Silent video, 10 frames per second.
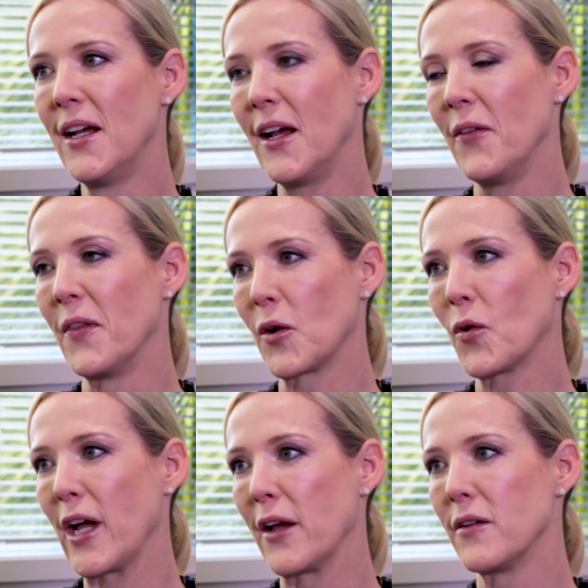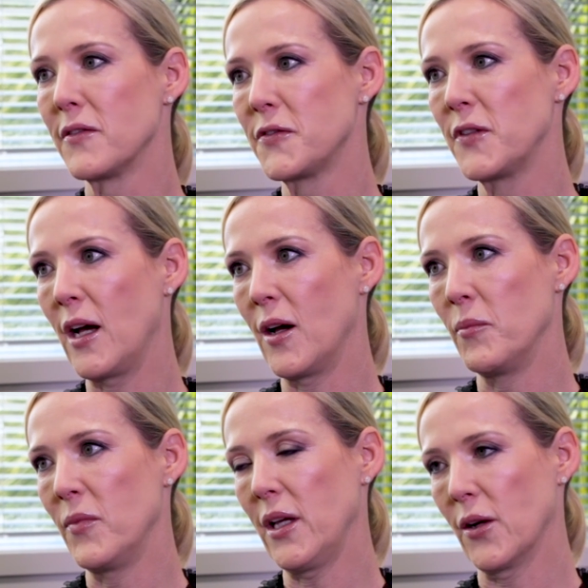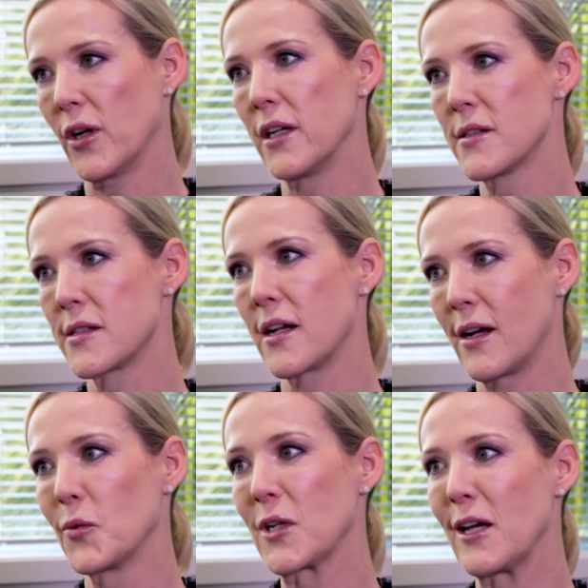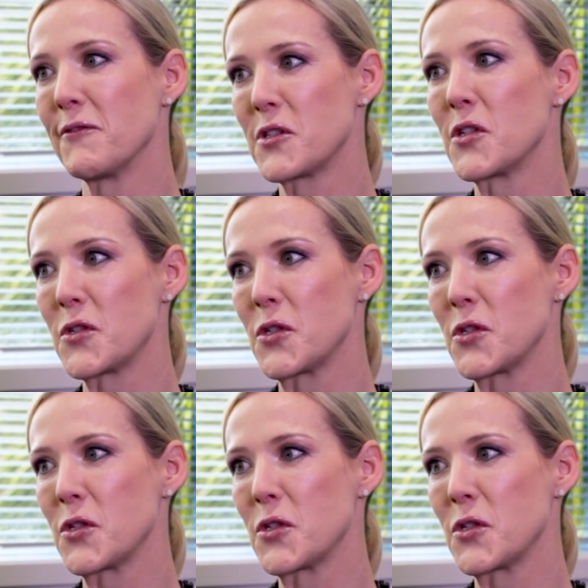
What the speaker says: in the creative areas that I would love to